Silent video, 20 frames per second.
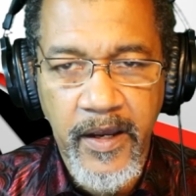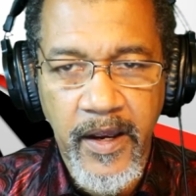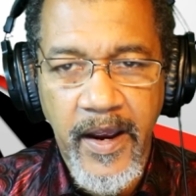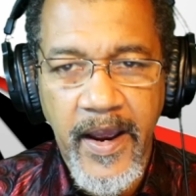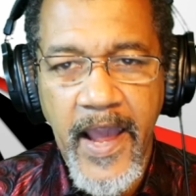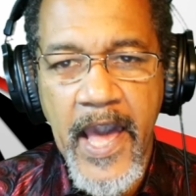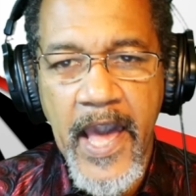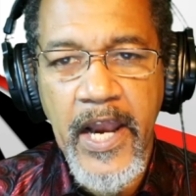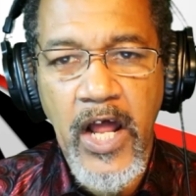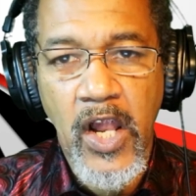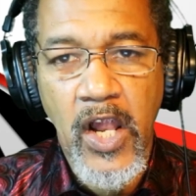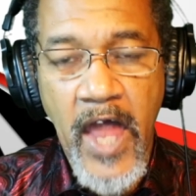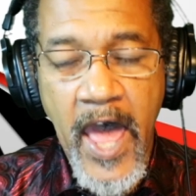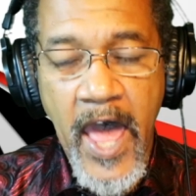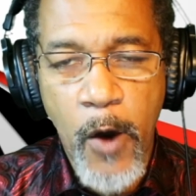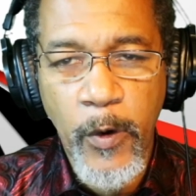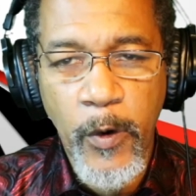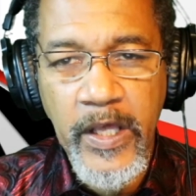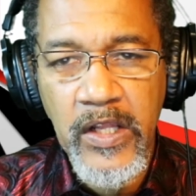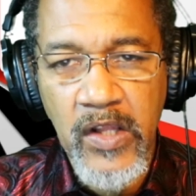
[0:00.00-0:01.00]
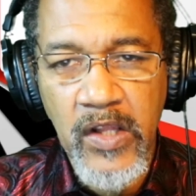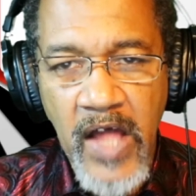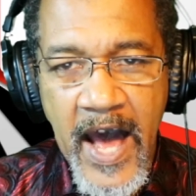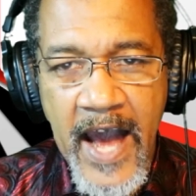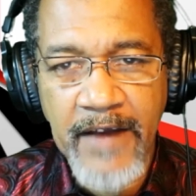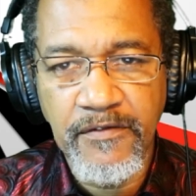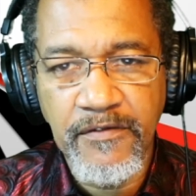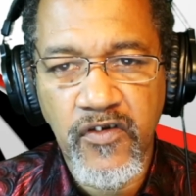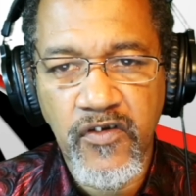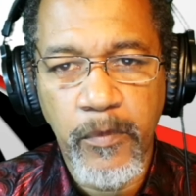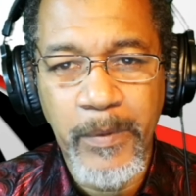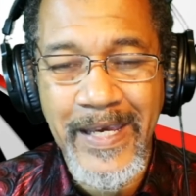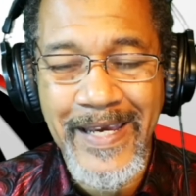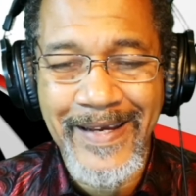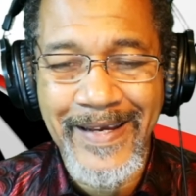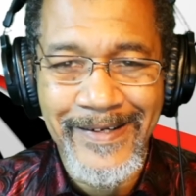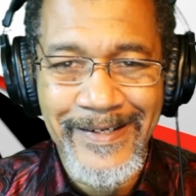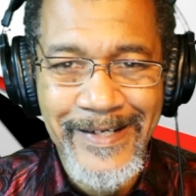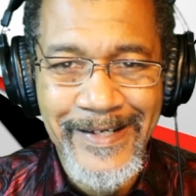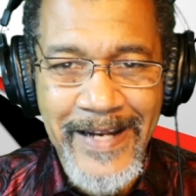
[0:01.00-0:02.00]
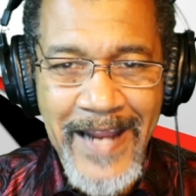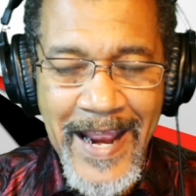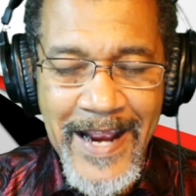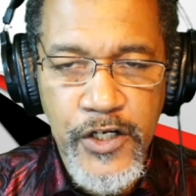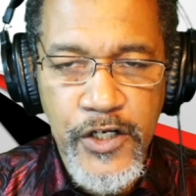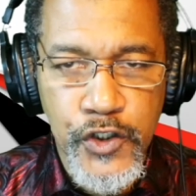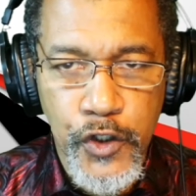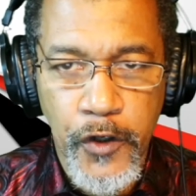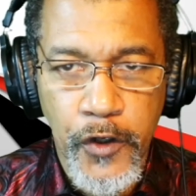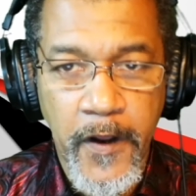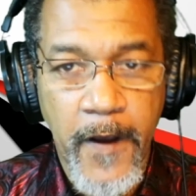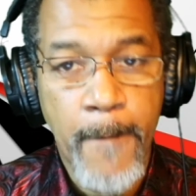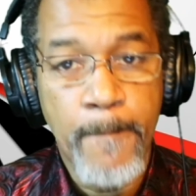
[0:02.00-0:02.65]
and allowing lives to be endangered,